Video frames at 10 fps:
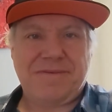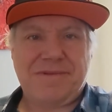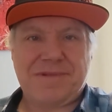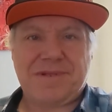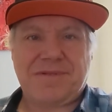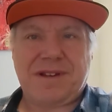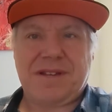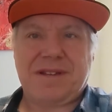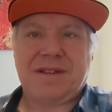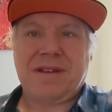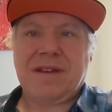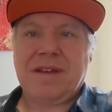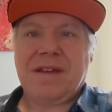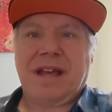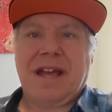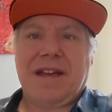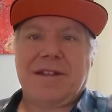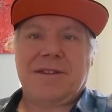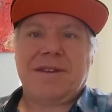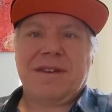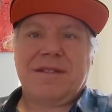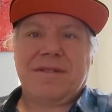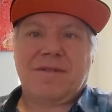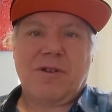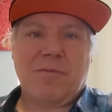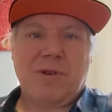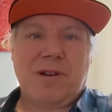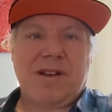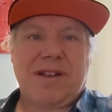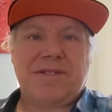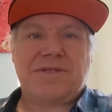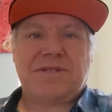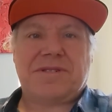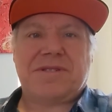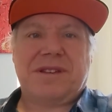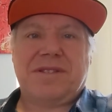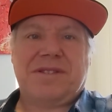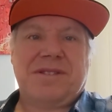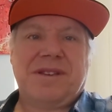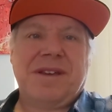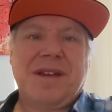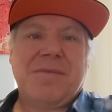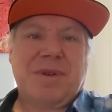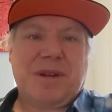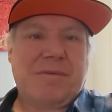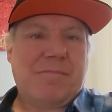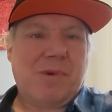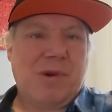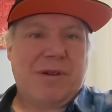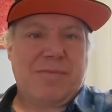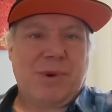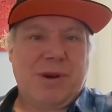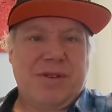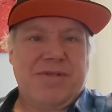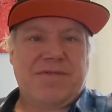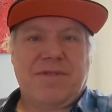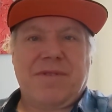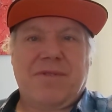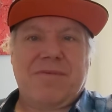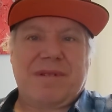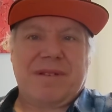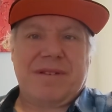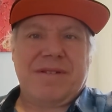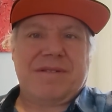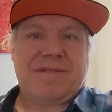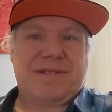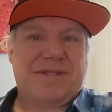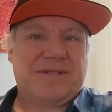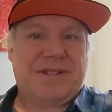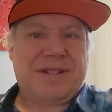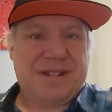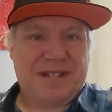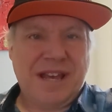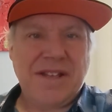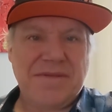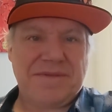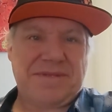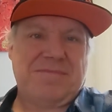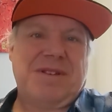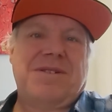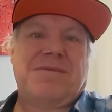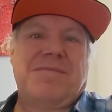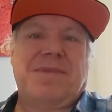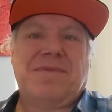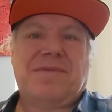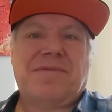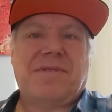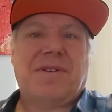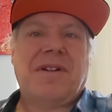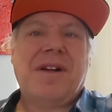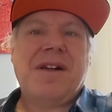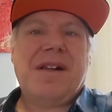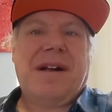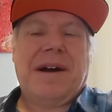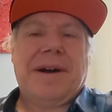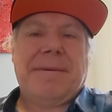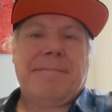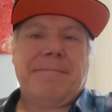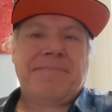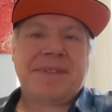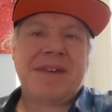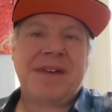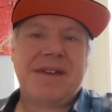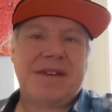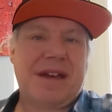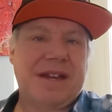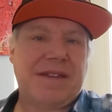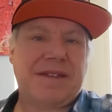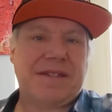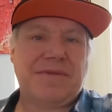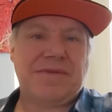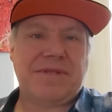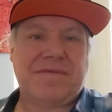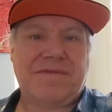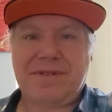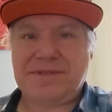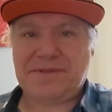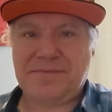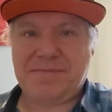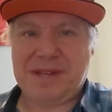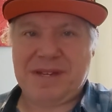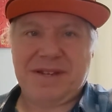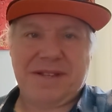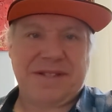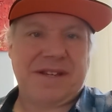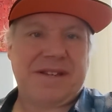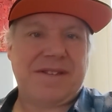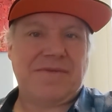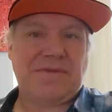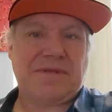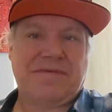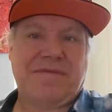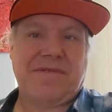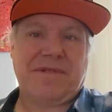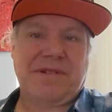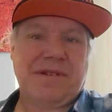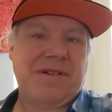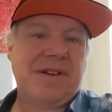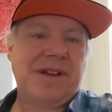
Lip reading: was created. And the Chromebook has just since become more and more useful over the years, and it continues to become useful. I can use it for Zoom meetings. I can use it for,